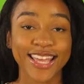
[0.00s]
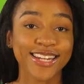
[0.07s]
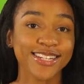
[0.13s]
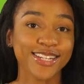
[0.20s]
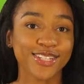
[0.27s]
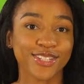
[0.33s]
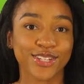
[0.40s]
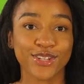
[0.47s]
In
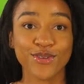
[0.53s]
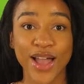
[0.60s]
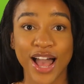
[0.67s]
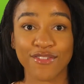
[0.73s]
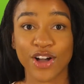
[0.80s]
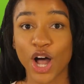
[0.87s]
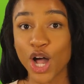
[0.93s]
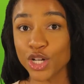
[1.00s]
addition, you
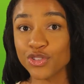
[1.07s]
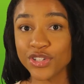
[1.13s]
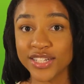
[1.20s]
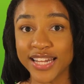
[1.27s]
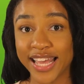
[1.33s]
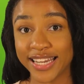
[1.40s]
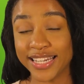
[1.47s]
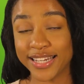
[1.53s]
have
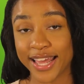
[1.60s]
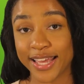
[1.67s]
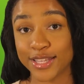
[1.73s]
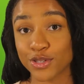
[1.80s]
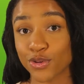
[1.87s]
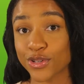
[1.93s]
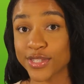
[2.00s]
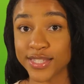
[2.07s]
180
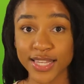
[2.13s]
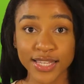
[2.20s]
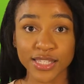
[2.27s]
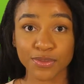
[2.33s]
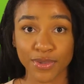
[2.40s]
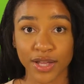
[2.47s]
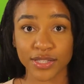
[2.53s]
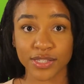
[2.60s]
days or
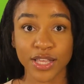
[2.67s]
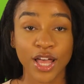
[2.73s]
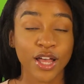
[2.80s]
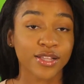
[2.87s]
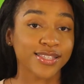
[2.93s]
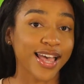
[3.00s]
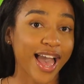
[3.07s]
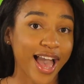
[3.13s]
6 months
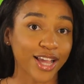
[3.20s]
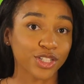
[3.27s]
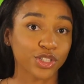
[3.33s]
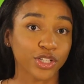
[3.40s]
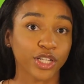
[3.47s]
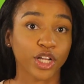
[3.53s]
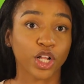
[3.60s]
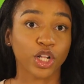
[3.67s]
to
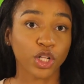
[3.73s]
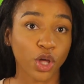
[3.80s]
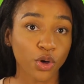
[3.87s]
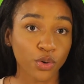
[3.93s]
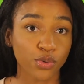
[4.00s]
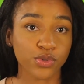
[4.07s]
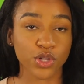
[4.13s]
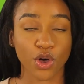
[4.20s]
actually
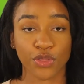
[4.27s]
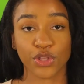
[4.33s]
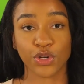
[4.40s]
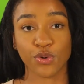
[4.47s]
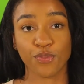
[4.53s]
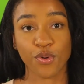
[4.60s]
close on the new